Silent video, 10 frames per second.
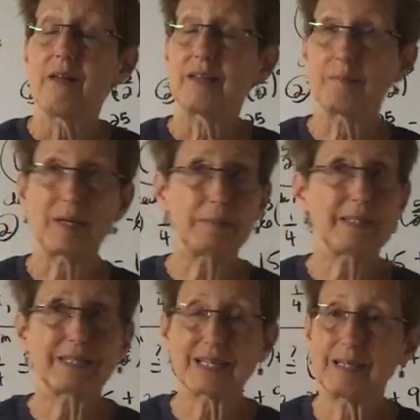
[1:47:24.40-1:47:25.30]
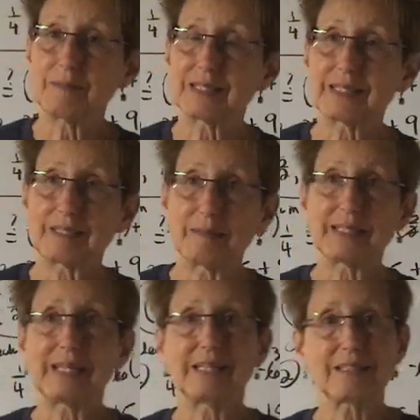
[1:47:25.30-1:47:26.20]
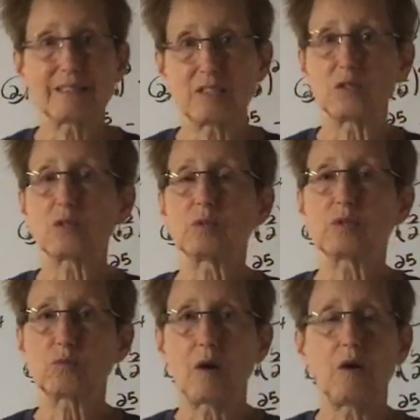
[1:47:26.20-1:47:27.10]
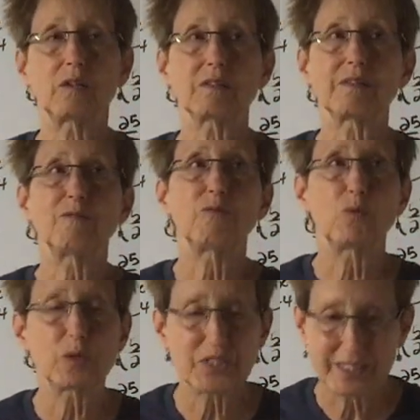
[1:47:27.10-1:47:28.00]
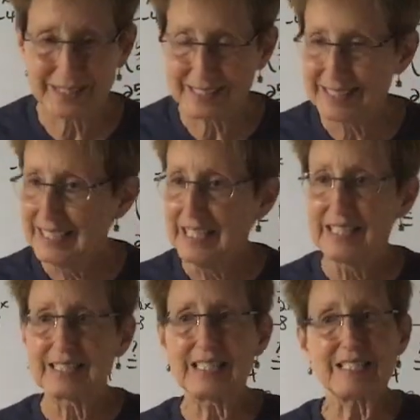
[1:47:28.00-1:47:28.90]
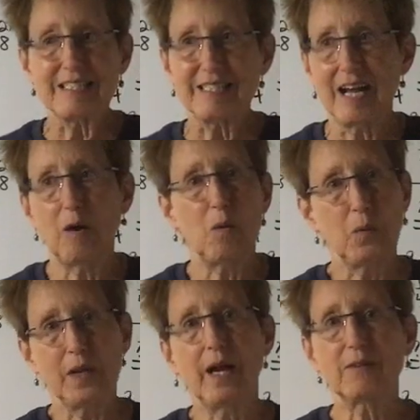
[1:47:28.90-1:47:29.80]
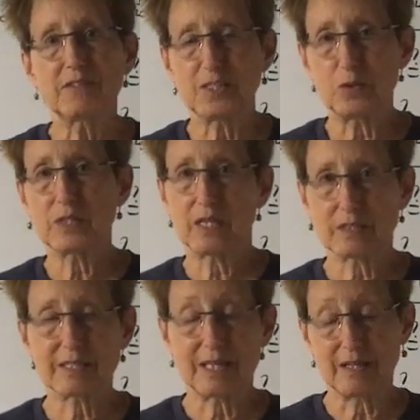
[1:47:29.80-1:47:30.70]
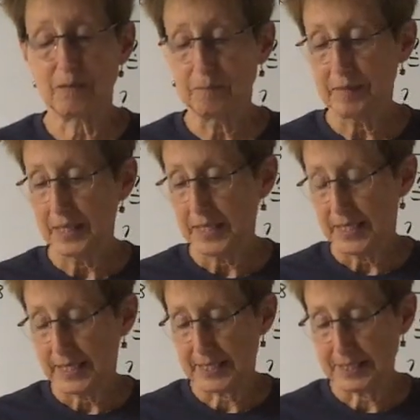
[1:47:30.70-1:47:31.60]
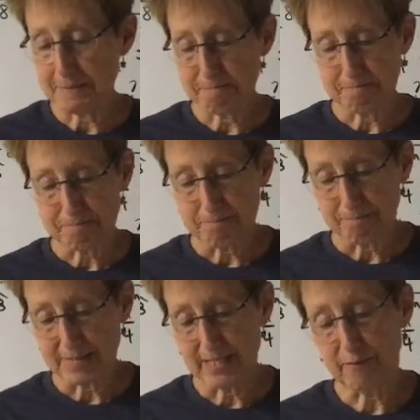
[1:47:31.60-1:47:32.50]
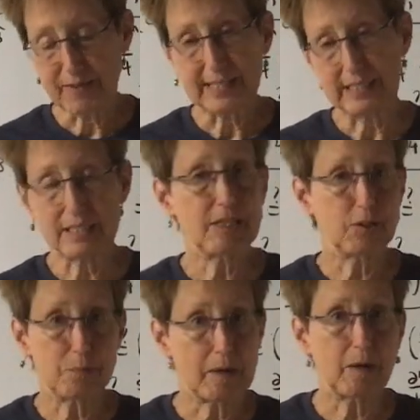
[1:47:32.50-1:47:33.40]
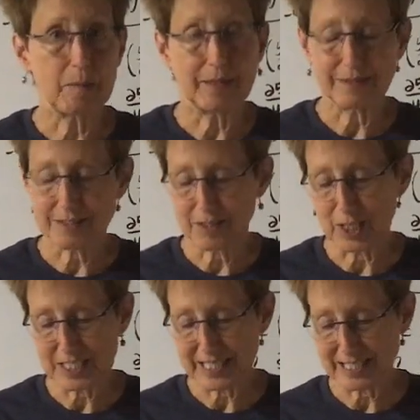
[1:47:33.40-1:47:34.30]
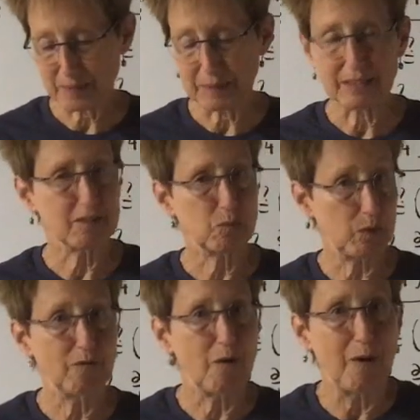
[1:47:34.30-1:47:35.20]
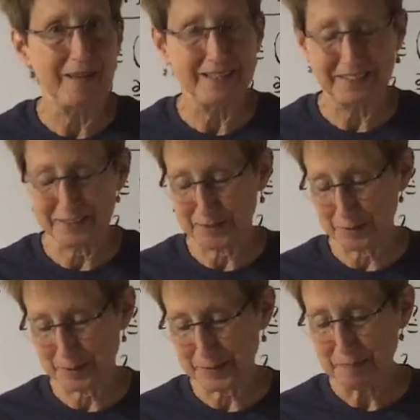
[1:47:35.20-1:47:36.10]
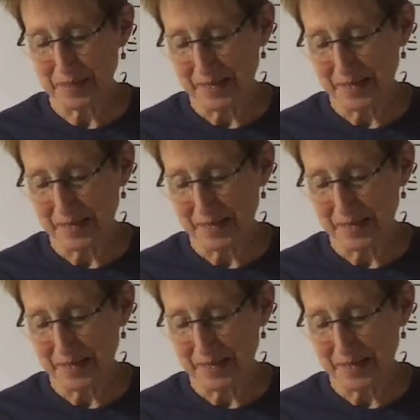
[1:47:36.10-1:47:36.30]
that might be the time to think about that excused withdrawal, because unfortunately, this is how we have to do tests now. And in fact, the entire department has gone to this because we've all had issues.